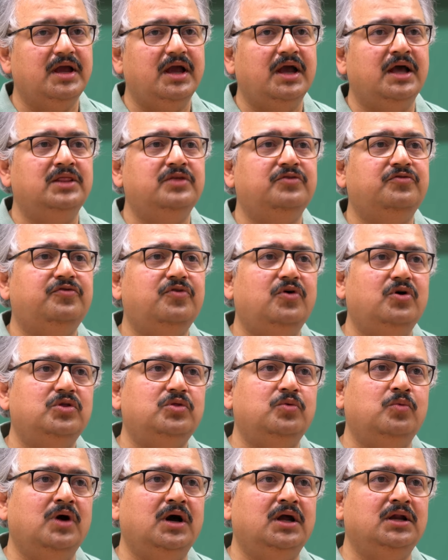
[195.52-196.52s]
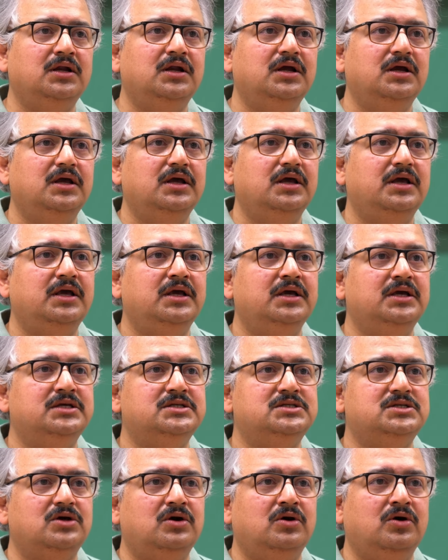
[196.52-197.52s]
And the fourth one
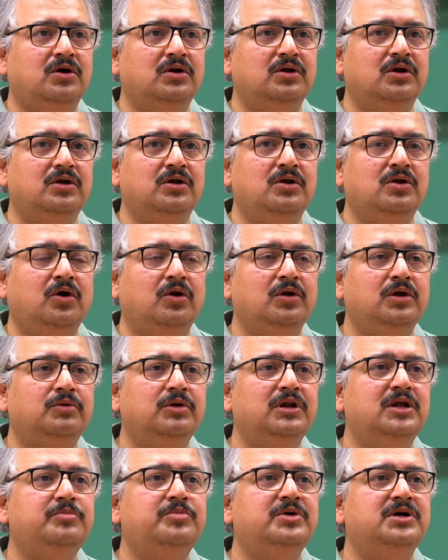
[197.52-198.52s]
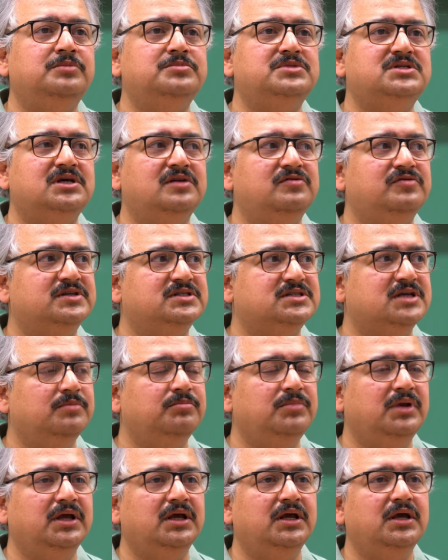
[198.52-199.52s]
is on non-equilibrium
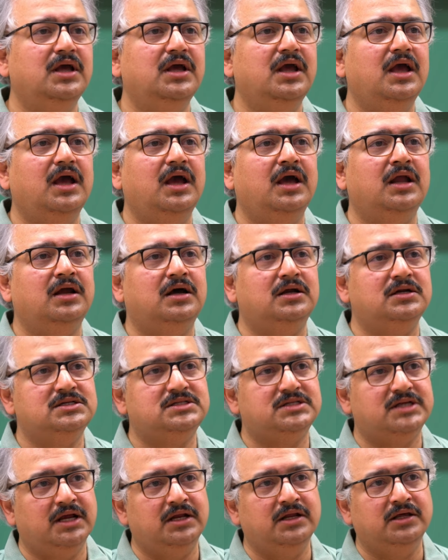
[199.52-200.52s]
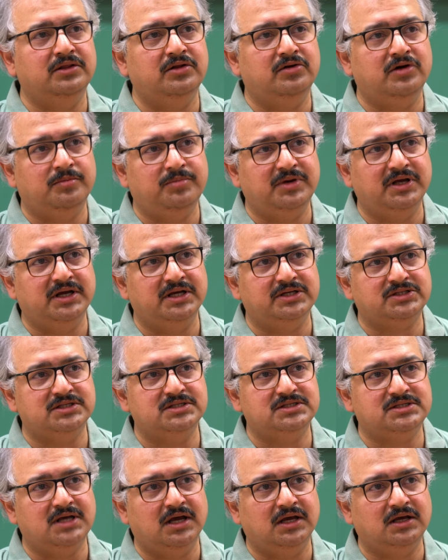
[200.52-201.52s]
self-assembly and understanding the replication
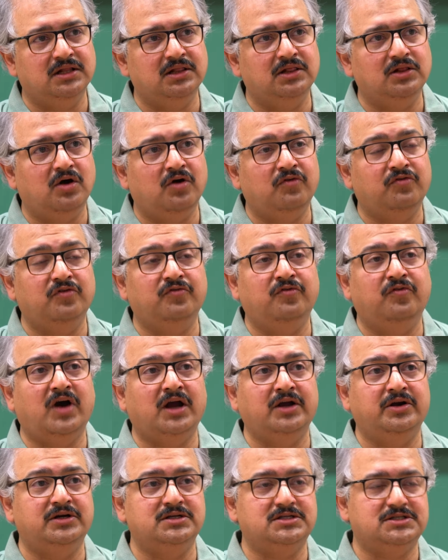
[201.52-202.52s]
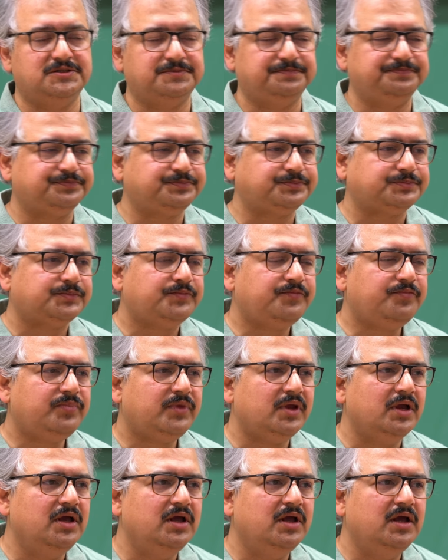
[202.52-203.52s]
cycle of a virus.
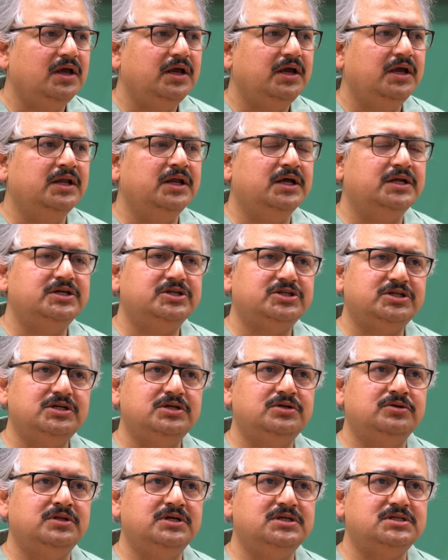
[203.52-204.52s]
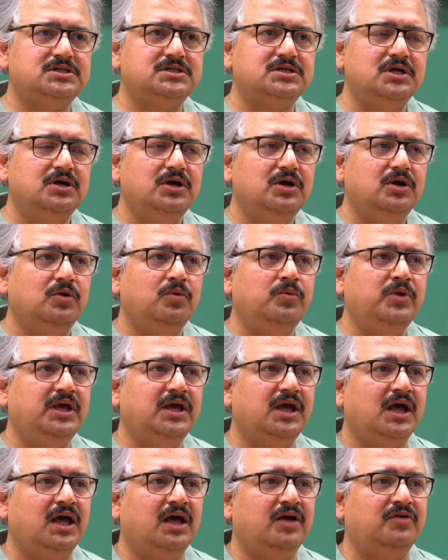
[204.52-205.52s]
In addition to this,
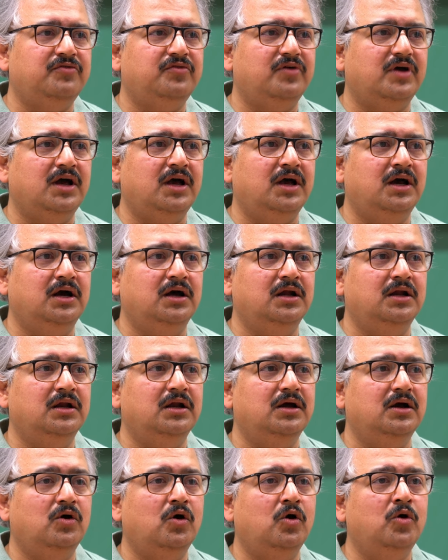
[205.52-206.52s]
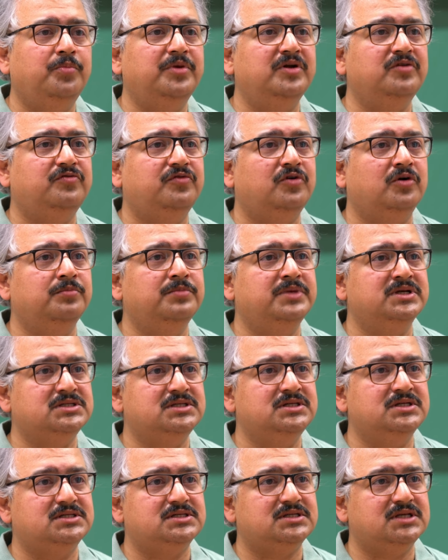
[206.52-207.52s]
we have an open for
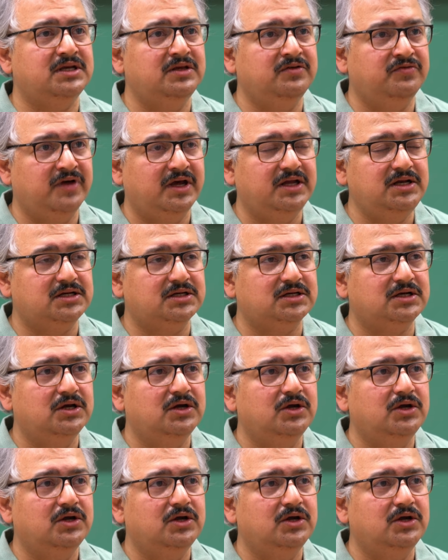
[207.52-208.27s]
business event